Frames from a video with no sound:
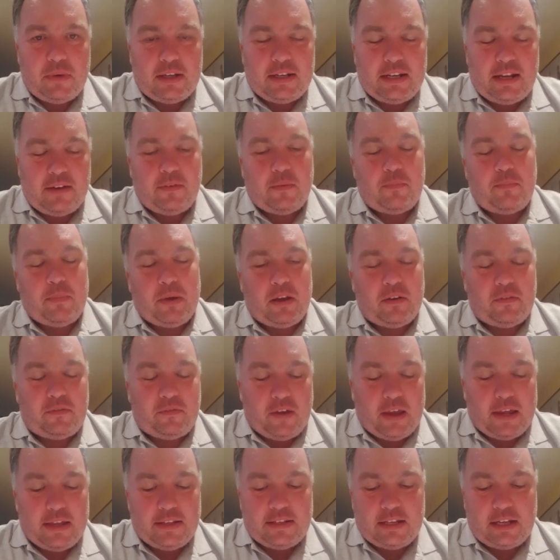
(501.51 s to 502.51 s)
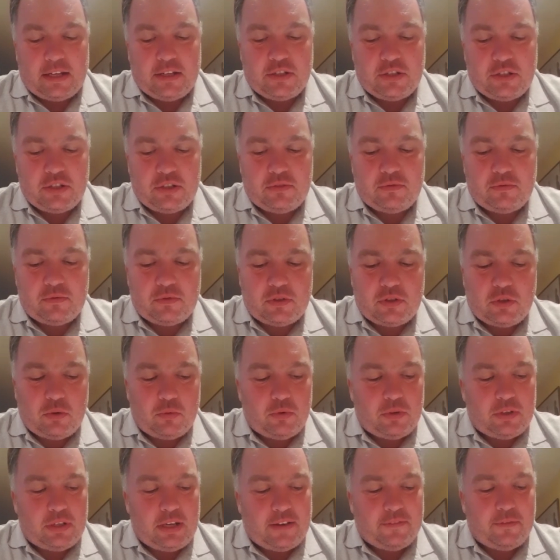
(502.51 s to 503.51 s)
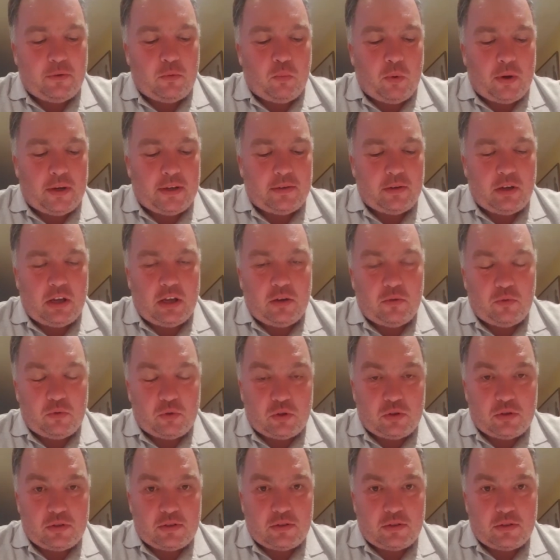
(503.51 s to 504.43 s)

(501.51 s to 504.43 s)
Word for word: another bit of foundation to another win uh,